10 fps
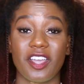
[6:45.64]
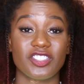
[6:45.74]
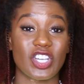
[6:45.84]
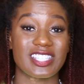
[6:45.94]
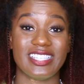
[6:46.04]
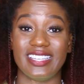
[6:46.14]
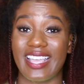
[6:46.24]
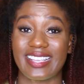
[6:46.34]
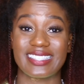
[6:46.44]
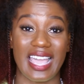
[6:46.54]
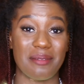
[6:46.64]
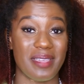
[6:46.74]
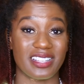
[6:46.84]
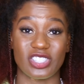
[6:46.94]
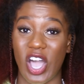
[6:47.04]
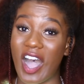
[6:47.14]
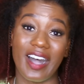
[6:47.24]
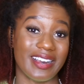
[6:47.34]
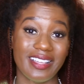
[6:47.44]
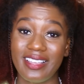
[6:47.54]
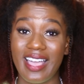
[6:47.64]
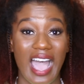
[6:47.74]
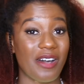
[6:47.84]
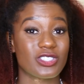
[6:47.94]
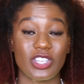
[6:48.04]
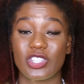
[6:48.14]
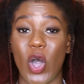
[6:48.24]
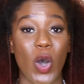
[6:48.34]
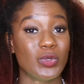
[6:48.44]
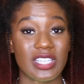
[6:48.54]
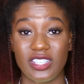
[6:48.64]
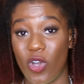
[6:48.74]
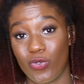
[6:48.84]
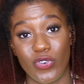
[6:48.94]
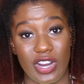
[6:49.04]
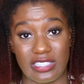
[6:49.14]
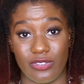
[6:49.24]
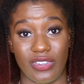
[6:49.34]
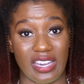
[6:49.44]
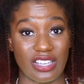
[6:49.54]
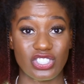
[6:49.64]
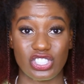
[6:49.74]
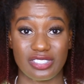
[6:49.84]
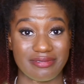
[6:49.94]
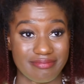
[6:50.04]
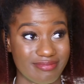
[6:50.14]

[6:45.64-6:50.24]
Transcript: product just didn't excite me at all. I was just counting down for it to finish.